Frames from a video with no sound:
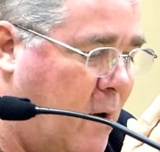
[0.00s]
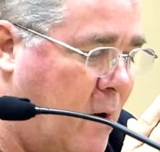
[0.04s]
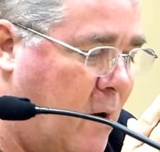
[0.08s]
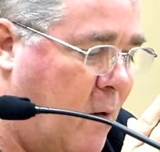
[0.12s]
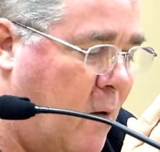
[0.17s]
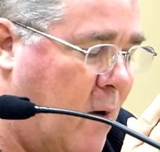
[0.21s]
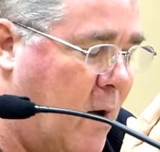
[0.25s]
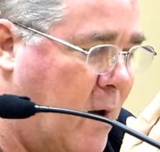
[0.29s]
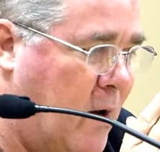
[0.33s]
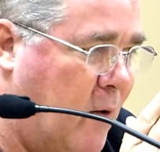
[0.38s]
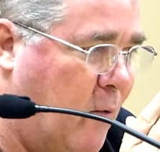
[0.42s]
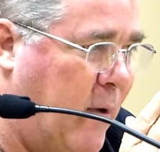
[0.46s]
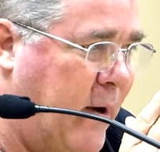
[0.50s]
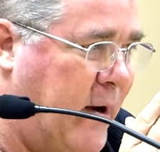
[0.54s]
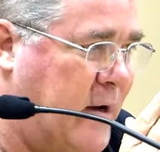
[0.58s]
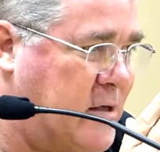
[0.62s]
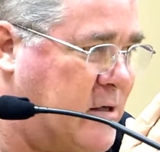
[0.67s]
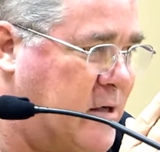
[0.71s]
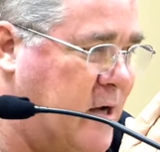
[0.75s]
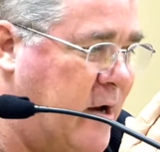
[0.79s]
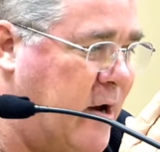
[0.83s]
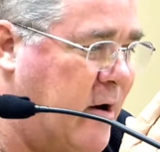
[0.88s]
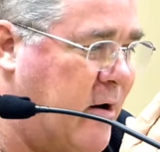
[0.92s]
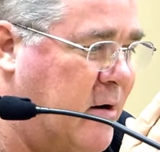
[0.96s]
you know what, we can
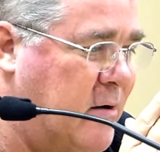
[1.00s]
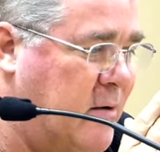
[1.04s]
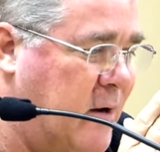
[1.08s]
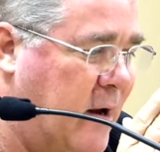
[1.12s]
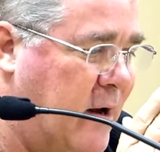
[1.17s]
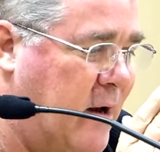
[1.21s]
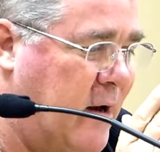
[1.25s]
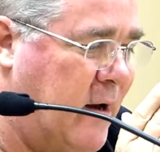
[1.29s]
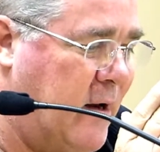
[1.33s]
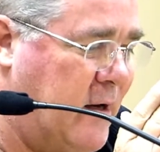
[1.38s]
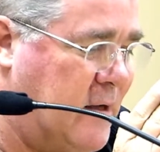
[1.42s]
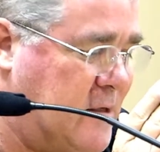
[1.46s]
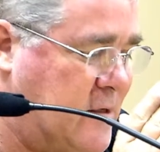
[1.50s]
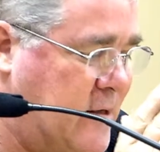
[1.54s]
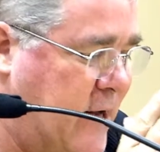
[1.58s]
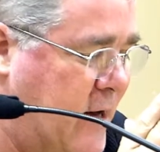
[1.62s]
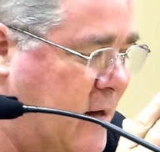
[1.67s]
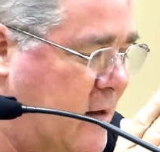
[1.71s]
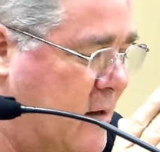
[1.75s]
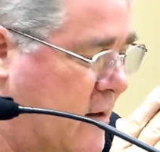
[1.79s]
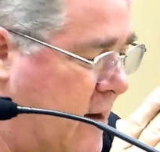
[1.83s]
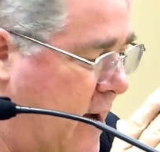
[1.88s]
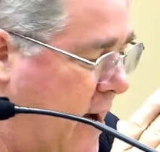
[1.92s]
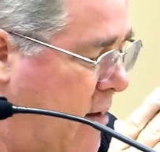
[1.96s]
sit here and state
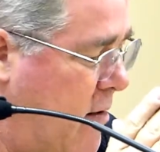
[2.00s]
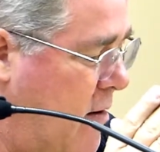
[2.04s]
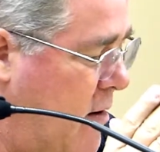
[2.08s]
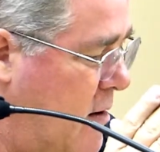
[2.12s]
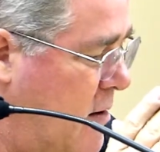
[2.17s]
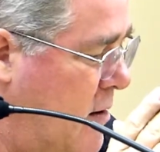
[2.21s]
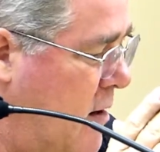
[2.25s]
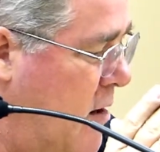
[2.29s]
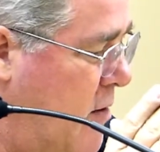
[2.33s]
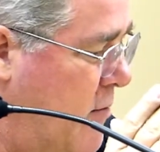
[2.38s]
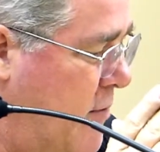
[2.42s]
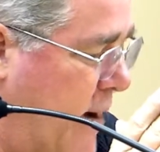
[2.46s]
it now all